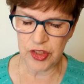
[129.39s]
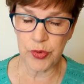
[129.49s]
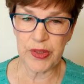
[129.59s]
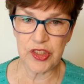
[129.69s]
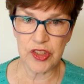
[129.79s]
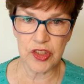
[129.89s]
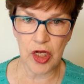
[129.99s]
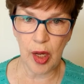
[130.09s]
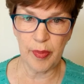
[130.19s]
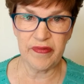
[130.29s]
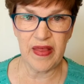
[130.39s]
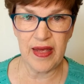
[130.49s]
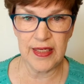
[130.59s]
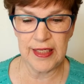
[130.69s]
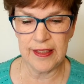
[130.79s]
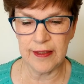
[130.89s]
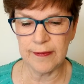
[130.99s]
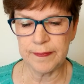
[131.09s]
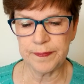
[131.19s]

to reach the top of that hill.